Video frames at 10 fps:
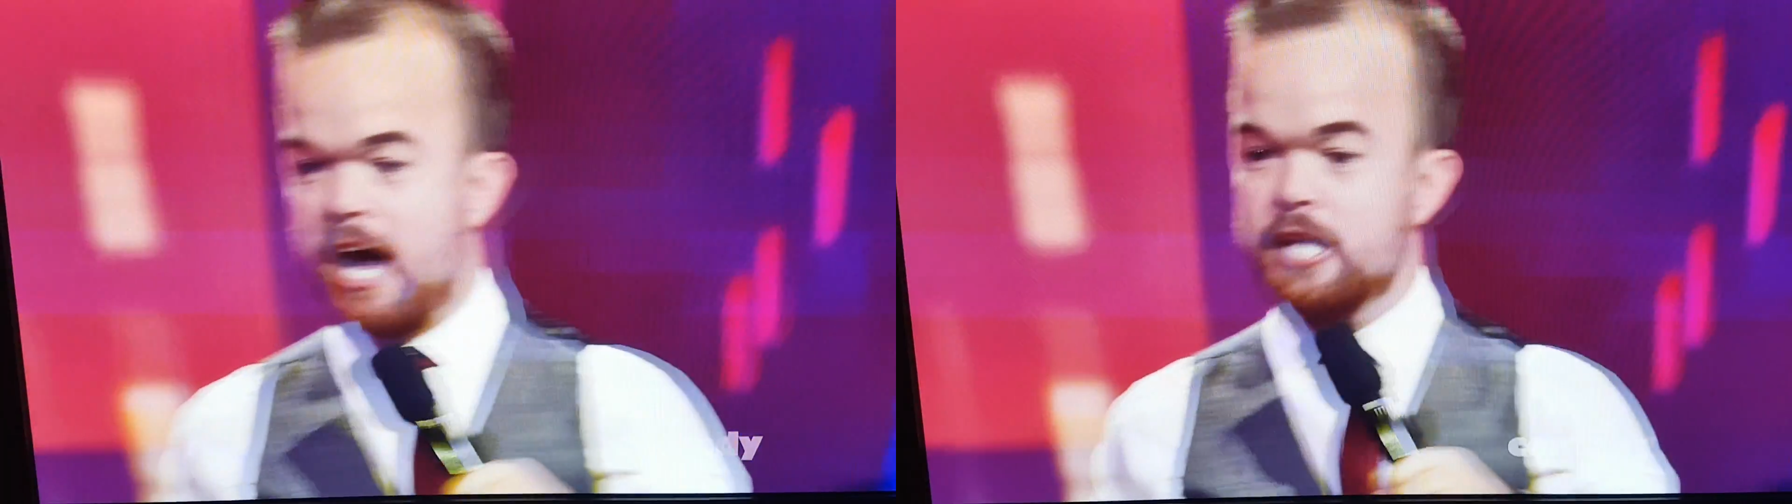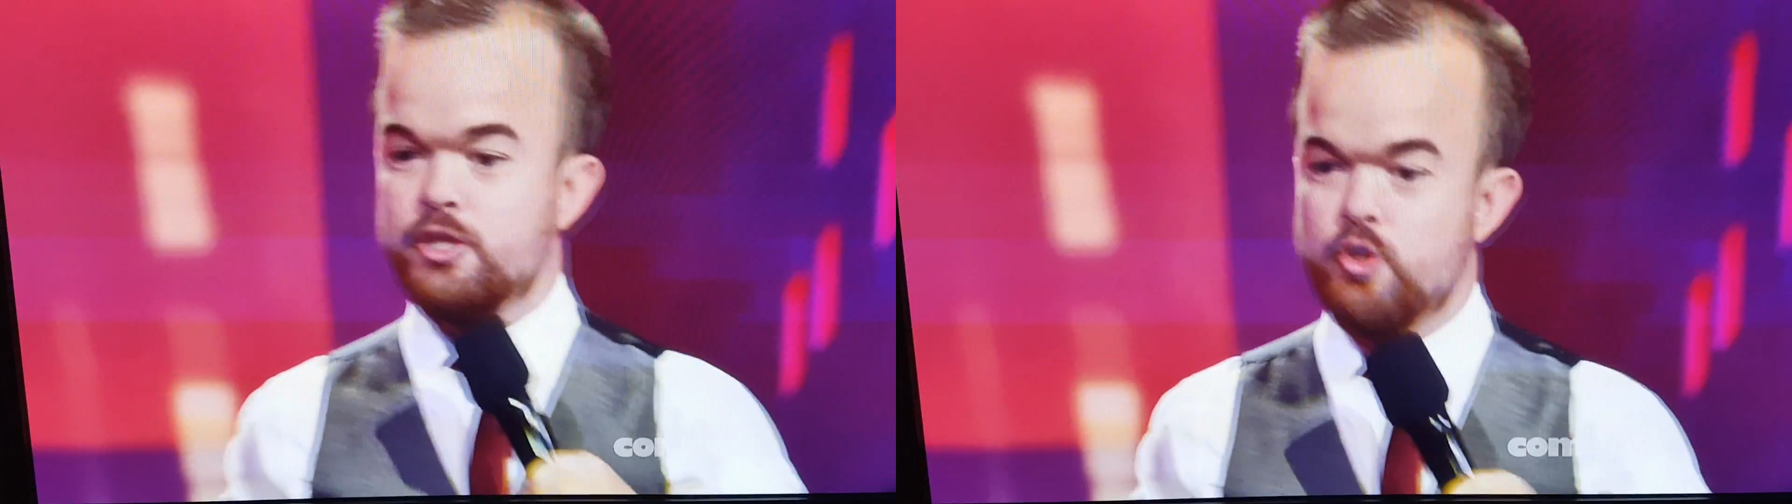
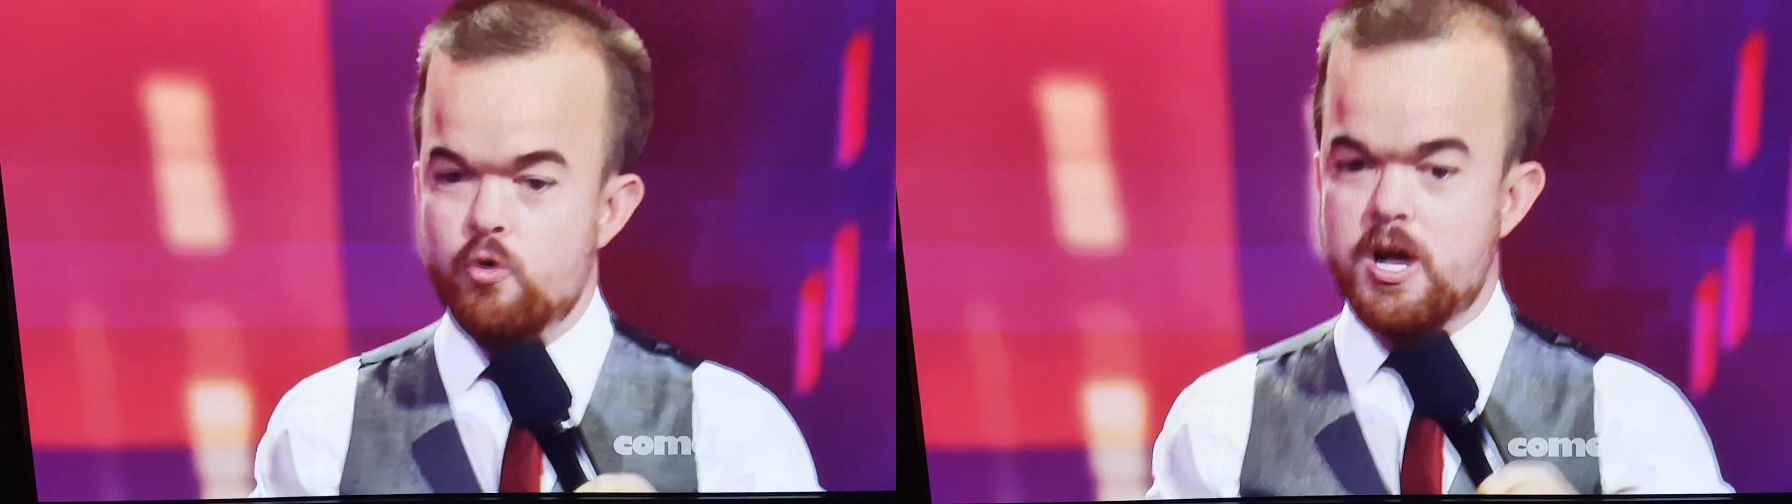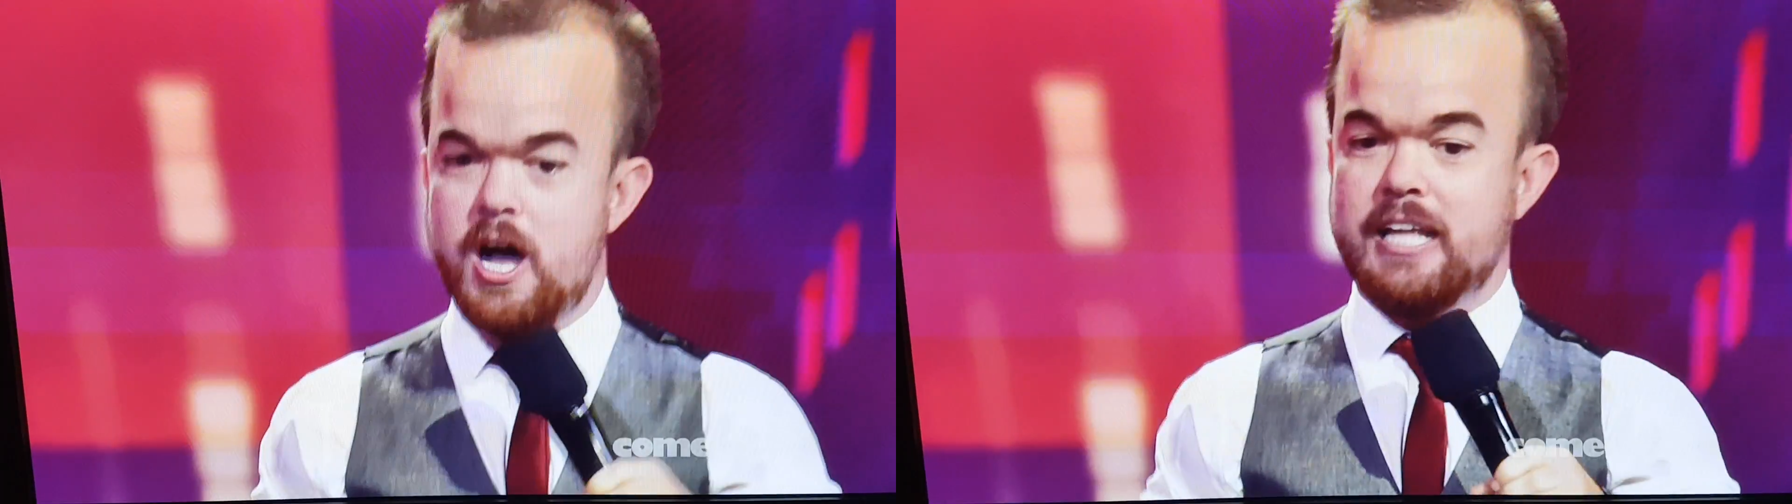I
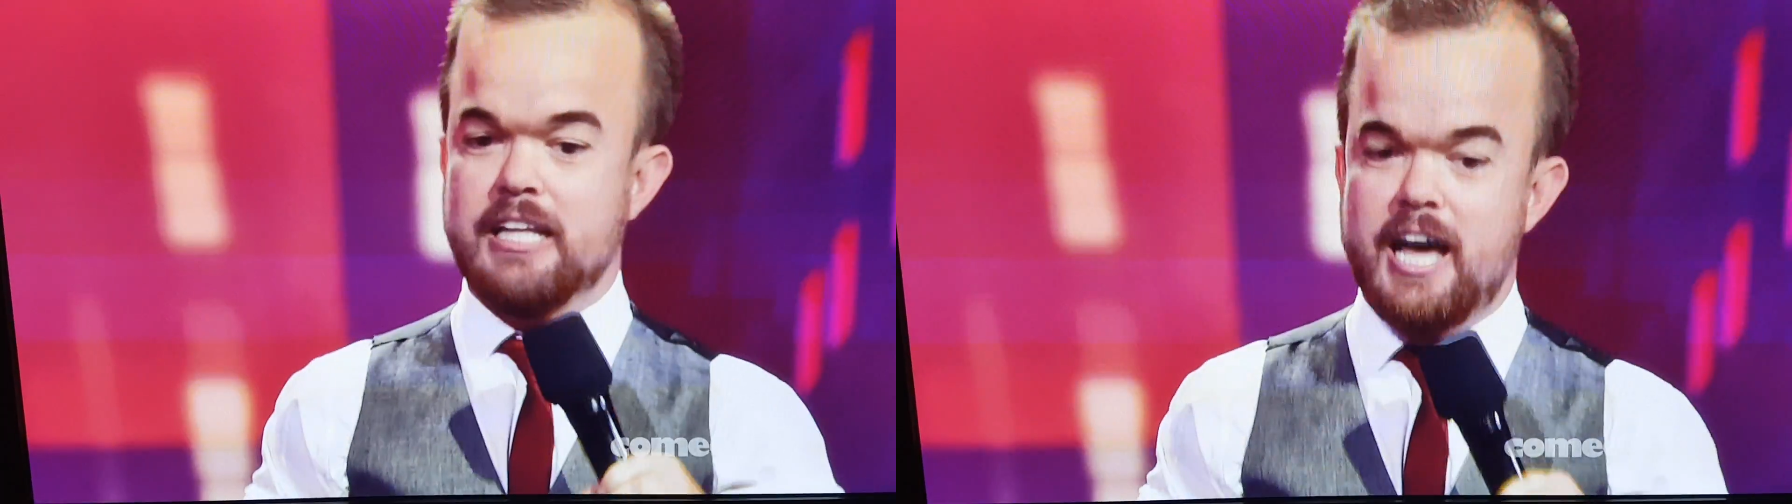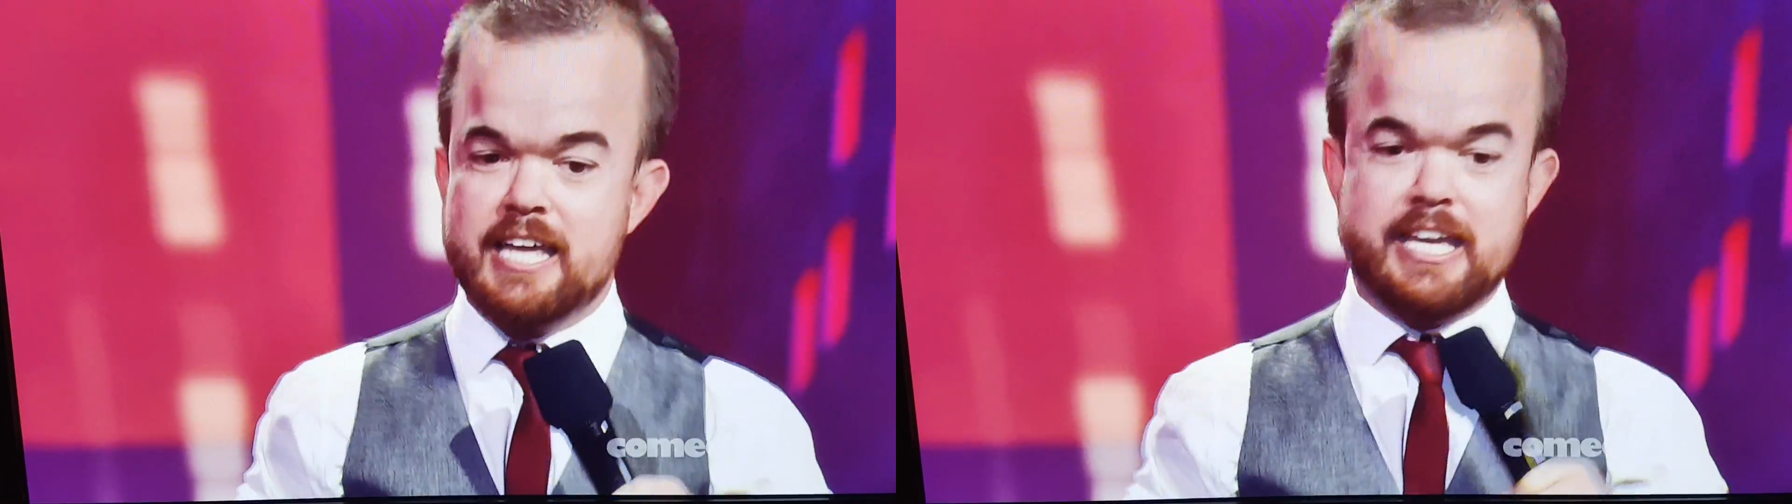do not
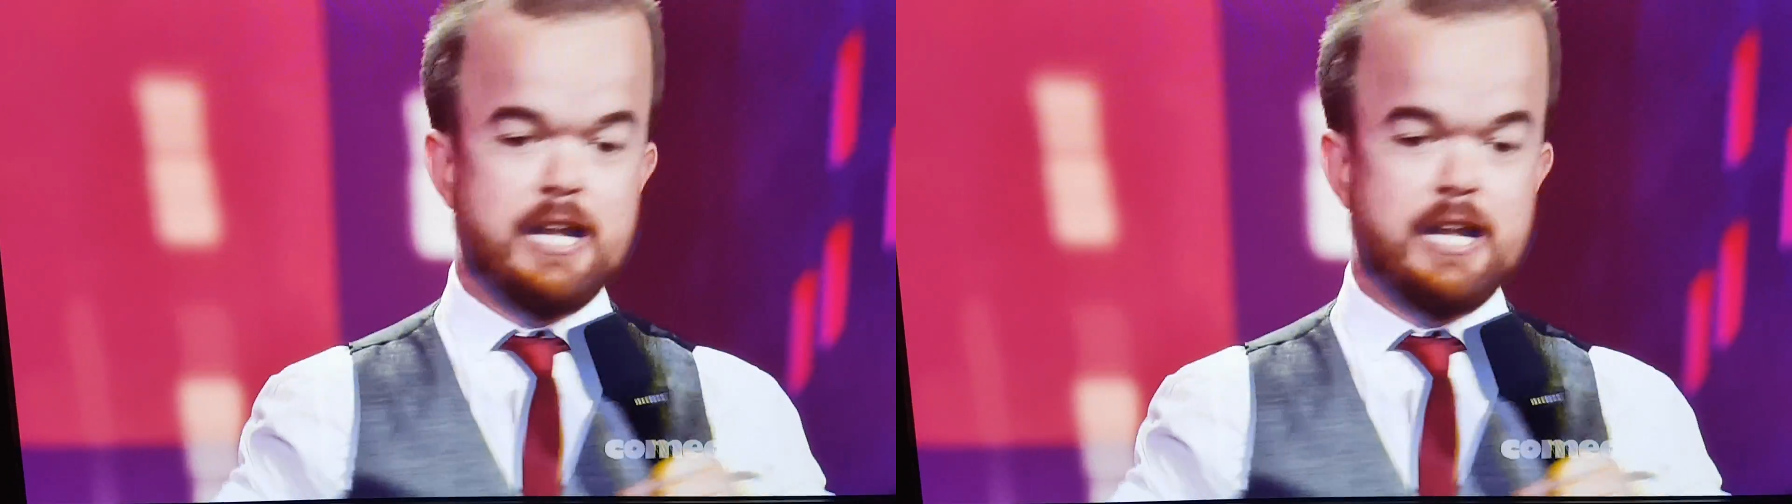like